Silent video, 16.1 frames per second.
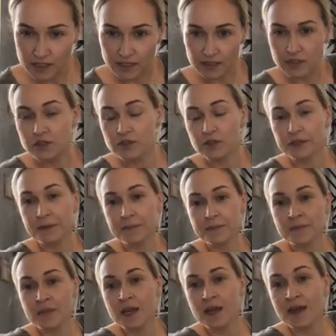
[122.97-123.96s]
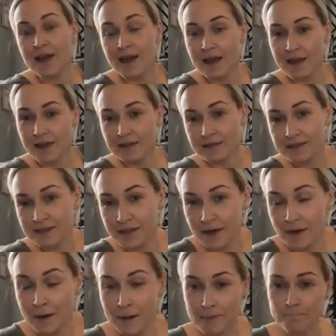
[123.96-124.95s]
industry. And
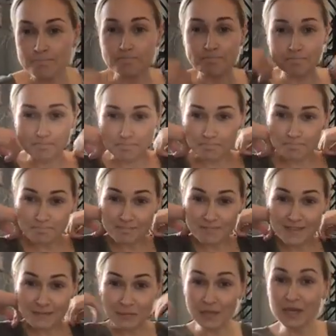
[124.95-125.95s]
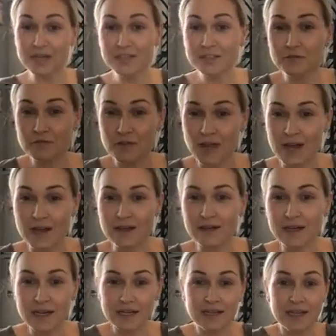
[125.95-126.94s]
because of that,
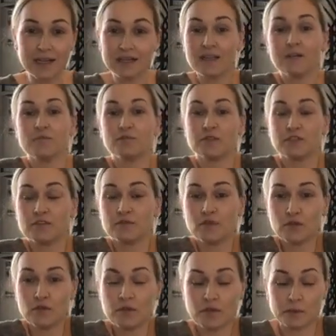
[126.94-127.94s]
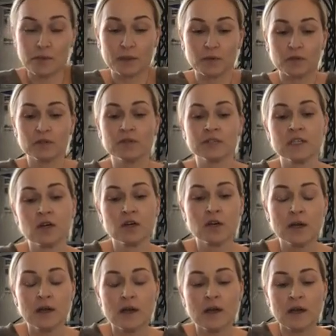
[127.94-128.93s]
I end up just recruiting people. So
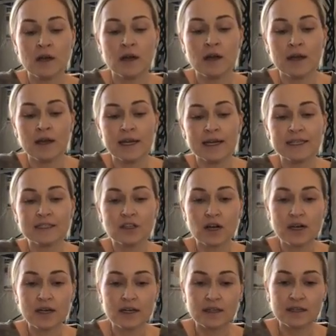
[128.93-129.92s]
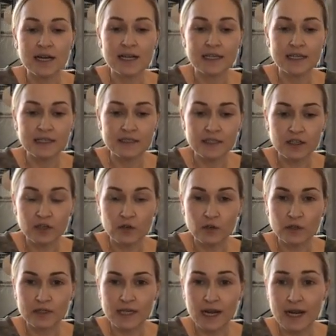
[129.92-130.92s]
it's gotten a lot easier
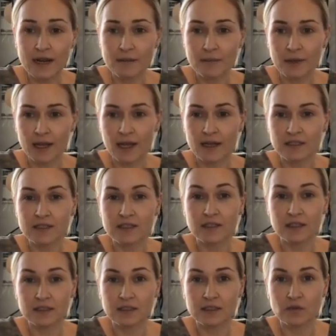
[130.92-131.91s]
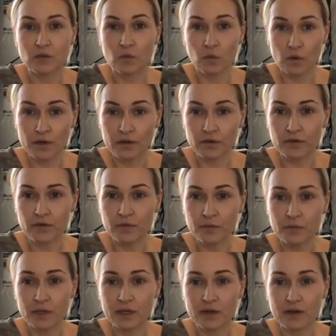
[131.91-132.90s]
with time, as this will
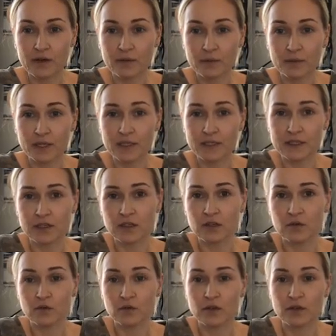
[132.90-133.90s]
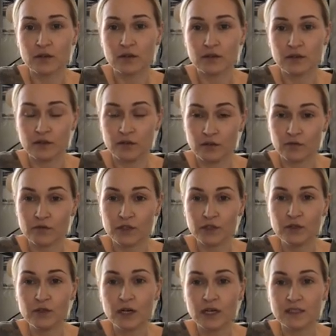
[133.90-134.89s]
become easier with, for
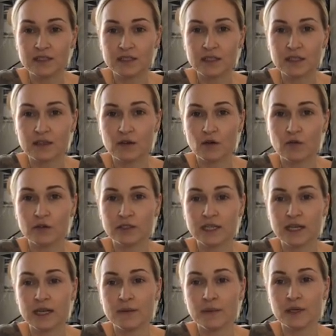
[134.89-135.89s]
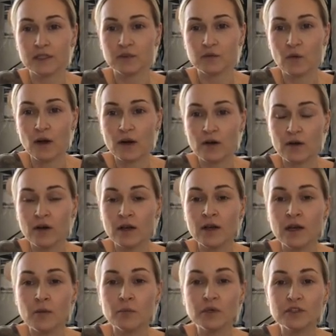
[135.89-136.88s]
you guys over time as well.
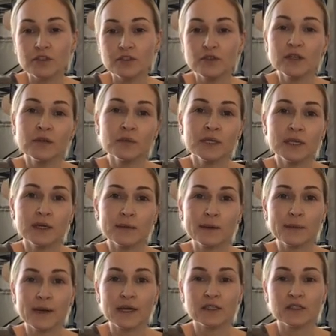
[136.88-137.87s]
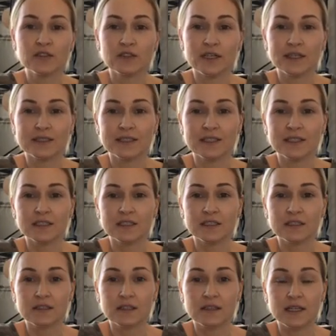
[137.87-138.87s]
But you can become a master at
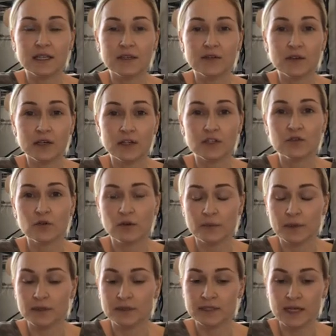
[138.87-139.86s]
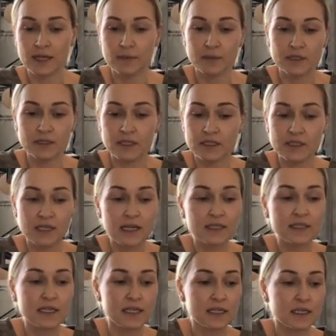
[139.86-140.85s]
this in a very short amount of time. It does not
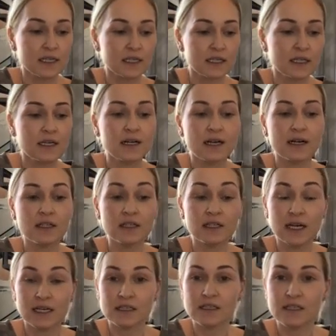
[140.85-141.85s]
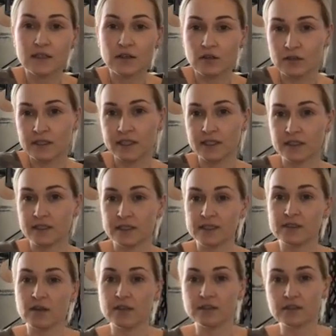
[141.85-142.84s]
take a lot of skill to get this
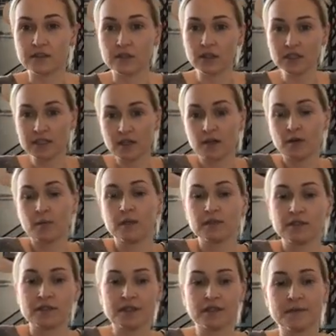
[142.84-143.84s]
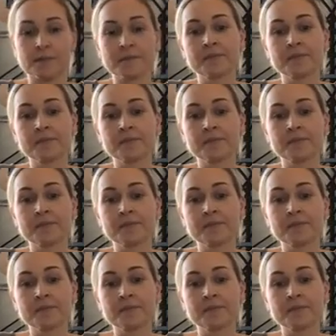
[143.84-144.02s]
done. So let's talk about this.